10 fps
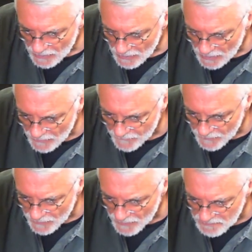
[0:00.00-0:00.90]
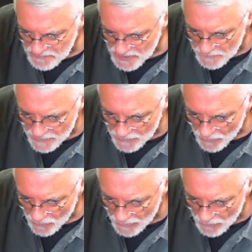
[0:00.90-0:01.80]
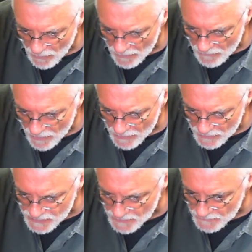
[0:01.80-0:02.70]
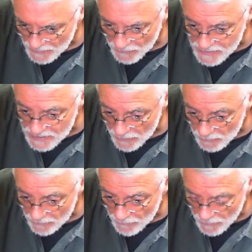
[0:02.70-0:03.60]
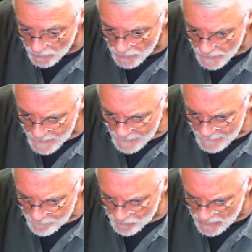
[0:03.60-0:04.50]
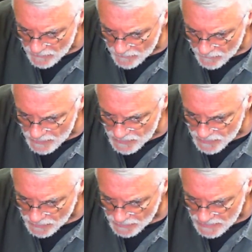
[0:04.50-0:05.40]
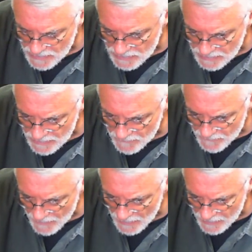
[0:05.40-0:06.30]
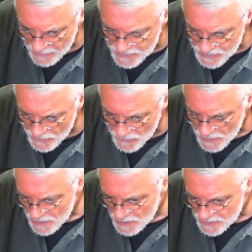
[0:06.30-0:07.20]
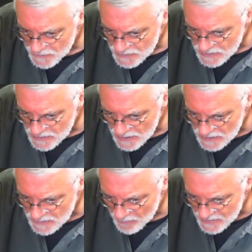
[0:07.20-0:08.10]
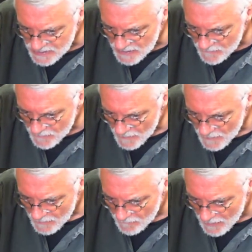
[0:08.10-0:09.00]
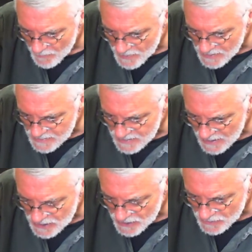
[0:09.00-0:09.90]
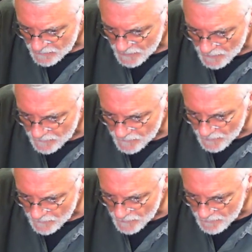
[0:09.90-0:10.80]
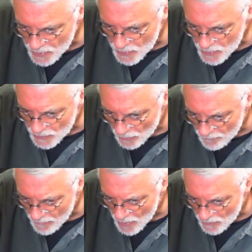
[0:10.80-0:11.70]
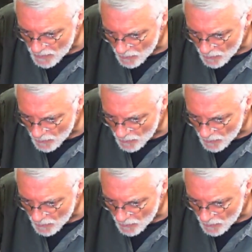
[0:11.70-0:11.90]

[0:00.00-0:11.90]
after something not going quite right or something going terribly wrong, neither of which you could easily deem failure. So this is an expressive representation of the mood or mode that